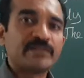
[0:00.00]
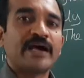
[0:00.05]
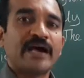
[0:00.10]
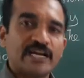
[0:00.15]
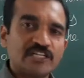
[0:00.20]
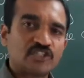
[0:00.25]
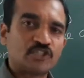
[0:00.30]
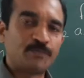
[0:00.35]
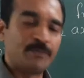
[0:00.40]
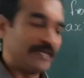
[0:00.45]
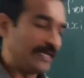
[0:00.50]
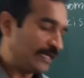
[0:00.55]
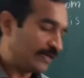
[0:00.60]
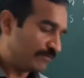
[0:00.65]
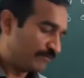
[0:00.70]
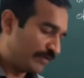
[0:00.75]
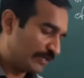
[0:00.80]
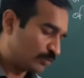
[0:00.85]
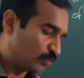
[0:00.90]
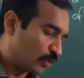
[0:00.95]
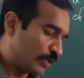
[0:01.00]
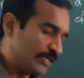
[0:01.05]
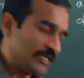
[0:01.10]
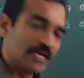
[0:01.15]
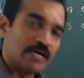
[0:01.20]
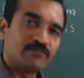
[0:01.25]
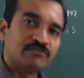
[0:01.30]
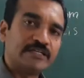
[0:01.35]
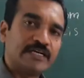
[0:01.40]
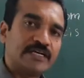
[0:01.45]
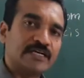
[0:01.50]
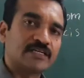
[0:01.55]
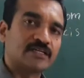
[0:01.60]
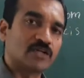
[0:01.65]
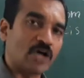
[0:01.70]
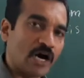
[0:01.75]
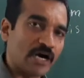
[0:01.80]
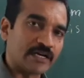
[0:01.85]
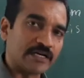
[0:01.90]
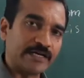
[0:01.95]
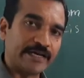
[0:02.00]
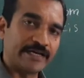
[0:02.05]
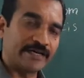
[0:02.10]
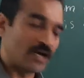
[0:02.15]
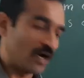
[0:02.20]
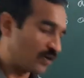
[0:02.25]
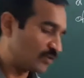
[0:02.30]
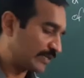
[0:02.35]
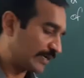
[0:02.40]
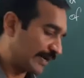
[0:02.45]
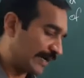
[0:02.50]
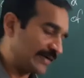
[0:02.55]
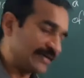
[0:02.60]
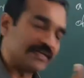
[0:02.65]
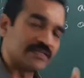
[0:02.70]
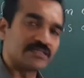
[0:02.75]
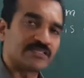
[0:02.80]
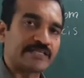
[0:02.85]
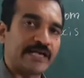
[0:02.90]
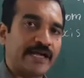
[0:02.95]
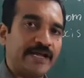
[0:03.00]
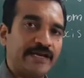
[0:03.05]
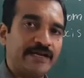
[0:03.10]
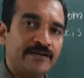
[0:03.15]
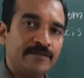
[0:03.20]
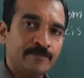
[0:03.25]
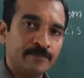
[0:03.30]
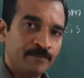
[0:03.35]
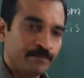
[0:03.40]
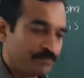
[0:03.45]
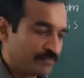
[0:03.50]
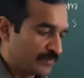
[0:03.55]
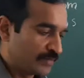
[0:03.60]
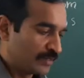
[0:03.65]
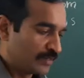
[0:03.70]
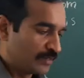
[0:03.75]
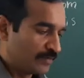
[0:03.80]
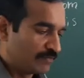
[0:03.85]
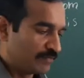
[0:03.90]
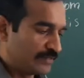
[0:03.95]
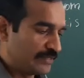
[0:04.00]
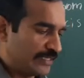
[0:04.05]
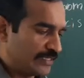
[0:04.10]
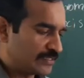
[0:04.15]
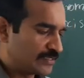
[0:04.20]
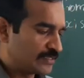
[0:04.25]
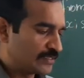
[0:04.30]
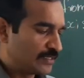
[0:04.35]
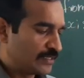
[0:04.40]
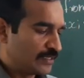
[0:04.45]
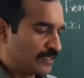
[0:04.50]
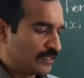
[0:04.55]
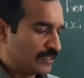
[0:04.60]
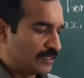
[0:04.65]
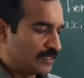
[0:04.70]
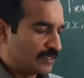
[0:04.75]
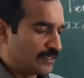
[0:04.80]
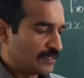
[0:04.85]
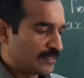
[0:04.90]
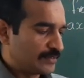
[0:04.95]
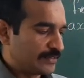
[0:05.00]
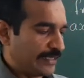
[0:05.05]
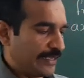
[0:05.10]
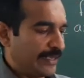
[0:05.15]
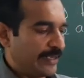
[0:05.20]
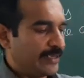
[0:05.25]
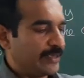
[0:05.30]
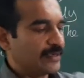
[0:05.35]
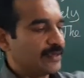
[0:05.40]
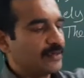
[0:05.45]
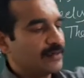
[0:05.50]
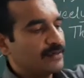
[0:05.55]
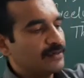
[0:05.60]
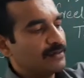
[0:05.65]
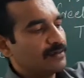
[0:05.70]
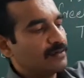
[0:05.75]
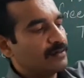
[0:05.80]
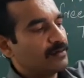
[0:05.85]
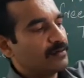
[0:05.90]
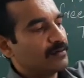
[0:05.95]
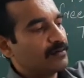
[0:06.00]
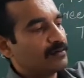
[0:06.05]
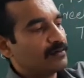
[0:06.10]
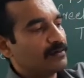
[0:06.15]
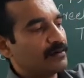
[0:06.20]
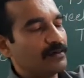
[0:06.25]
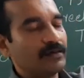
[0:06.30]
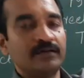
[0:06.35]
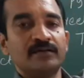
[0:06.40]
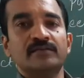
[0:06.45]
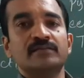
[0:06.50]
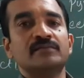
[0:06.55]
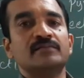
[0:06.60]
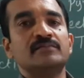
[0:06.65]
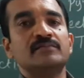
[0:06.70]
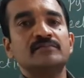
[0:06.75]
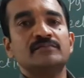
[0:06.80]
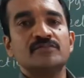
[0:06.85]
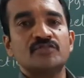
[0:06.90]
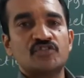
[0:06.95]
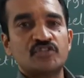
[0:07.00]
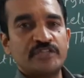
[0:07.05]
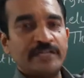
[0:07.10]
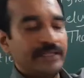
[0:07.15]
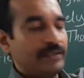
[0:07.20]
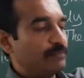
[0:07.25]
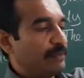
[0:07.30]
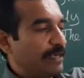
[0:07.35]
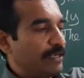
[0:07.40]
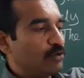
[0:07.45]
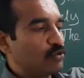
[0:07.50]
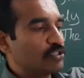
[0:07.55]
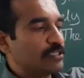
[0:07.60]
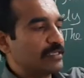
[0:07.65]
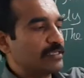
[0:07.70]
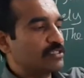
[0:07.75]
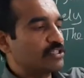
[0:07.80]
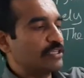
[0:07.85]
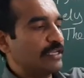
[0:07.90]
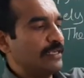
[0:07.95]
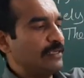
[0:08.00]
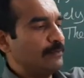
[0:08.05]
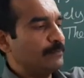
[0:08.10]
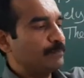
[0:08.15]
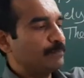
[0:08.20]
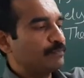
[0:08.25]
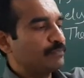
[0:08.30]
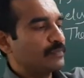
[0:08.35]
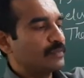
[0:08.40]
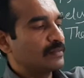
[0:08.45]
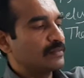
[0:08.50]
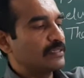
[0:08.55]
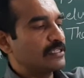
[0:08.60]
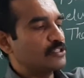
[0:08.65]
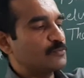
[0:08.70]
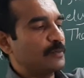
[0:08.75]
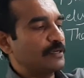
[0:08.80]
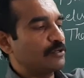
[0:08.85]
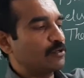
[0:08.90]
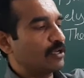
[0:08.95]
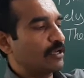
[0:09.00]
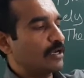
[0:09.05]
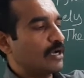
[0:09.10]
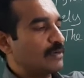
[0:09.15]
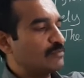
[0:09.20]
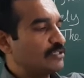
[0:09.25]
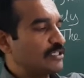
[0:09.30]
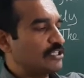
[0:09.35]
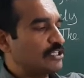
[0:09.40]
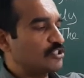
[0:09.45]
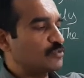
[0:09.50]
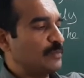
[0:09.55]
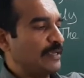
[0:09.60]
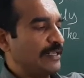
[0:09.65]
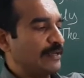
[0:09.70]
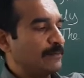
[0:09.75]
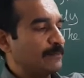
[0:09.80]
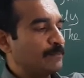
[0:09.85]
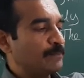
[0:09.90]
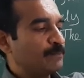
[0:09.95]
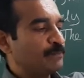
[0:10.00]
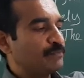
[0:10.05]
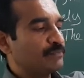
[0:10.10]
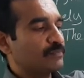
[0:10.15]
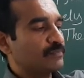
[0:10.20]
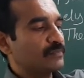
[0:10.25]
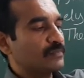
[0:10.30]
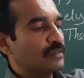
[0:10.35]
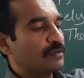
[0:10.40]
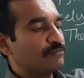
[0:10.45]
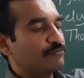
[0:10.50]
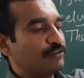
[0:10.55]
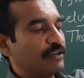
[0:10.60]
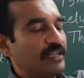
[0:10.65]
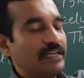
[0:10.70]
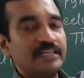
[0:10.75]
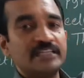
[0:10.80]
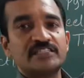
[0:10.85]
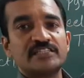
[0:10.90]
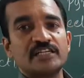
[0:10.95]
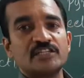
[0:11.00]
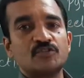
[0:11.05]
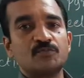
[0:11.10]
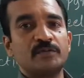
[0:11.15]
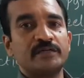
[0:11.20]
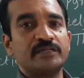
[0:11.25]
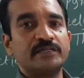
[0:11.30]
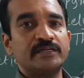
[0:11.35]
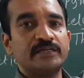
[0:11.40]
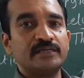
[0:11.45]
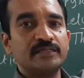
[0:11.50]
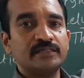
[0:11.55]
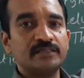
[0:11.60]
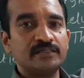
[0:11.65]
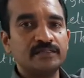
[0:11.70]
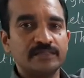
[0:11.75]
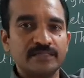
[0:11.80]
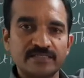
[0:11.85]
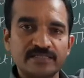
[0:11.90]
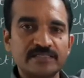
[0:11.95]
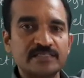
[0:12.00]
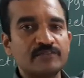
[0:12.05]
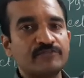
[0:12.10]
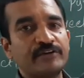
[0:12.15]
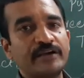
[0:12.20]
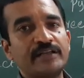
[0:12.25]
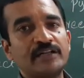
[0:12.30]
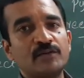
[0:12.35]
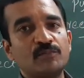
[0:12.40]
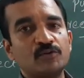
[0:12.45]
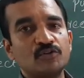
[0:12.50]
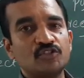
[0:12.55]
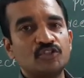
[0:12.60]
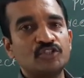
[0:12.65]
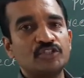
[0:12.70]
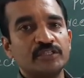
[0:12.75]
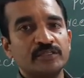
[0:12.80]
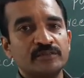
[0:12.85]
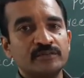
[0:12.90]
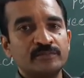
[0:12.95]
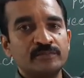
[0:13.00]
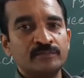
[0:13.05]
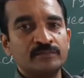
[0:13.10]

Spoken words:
HP with one of the corner on the right hand side, with this the string, by using string, this particular object is being freely suspended. This is the final position.